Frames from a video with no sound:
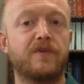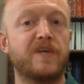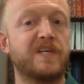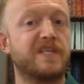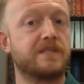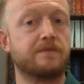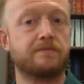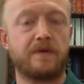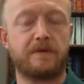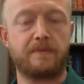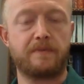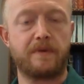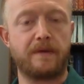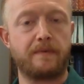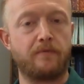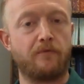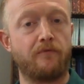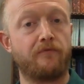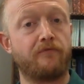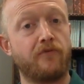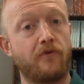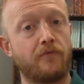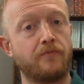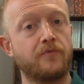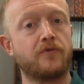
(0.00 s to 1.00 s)
These can be
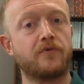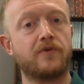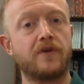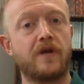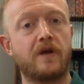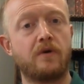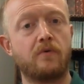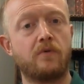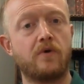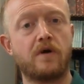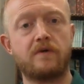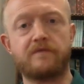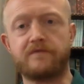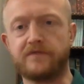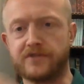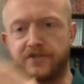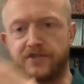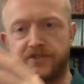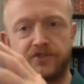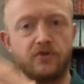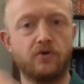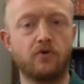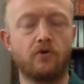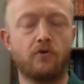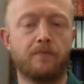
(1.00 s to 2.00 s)
people from your network for
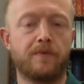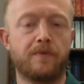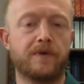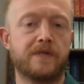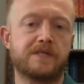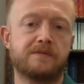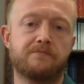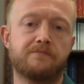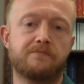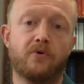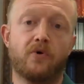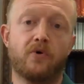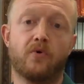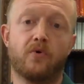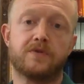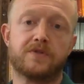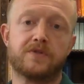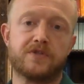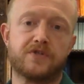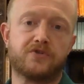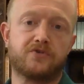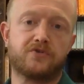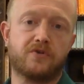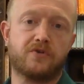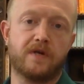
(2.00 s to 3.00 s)
sure, but it's important
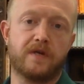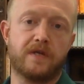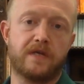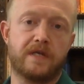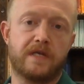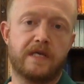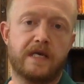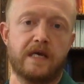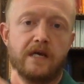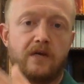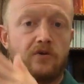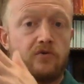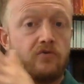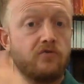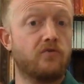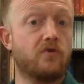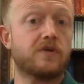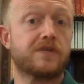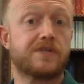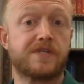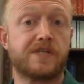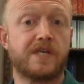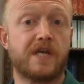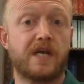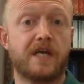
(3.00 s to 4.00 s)
to try and get a
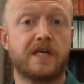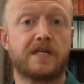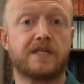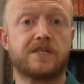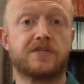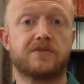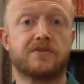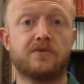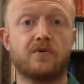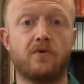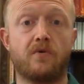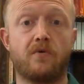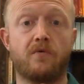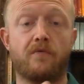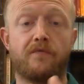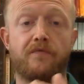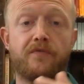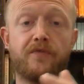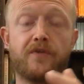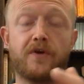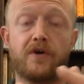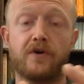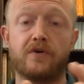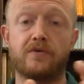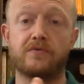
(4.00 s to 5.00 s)
cross-section of
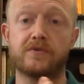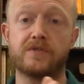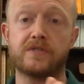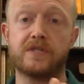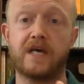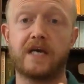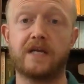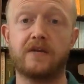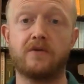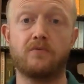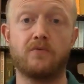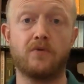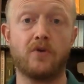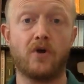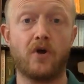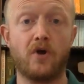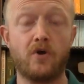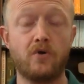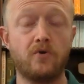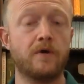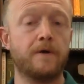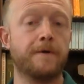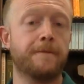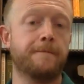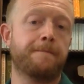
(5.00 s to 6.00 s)
those that you
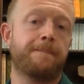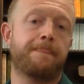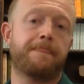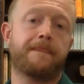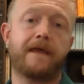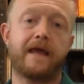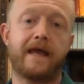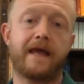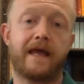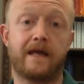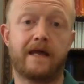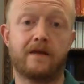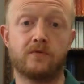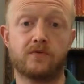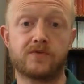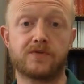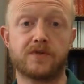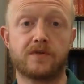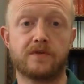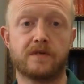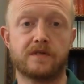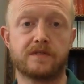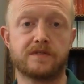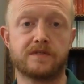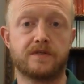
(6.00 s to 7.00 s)
know and
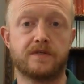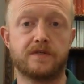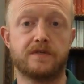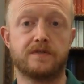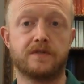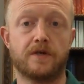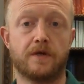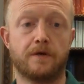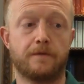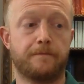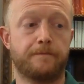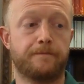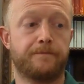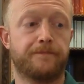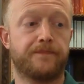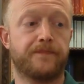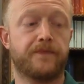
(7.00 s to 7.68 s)
also those that you don't.